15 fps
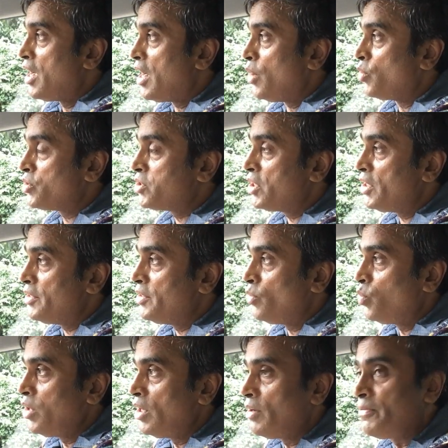I will turn
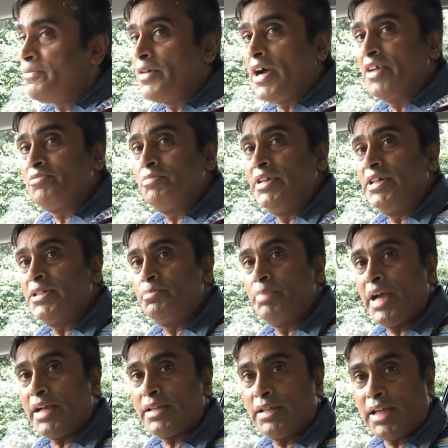the wheel 5 minutes
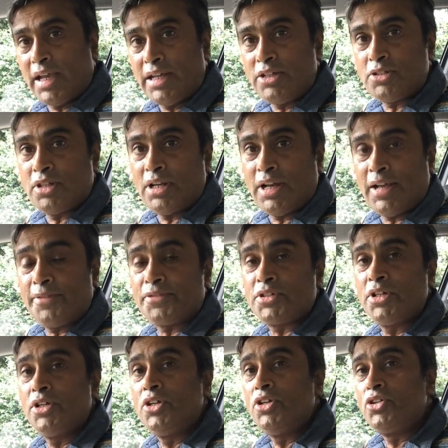back again to the
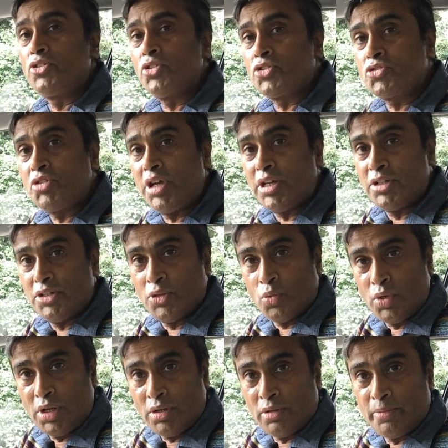left to straighten the
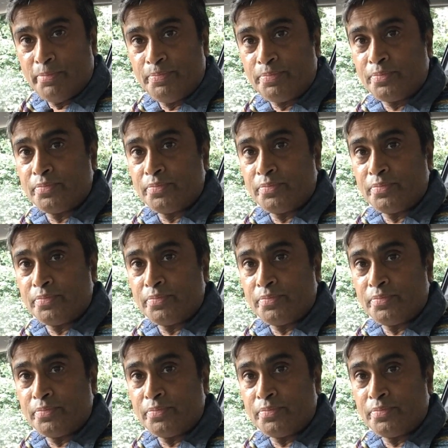wheel.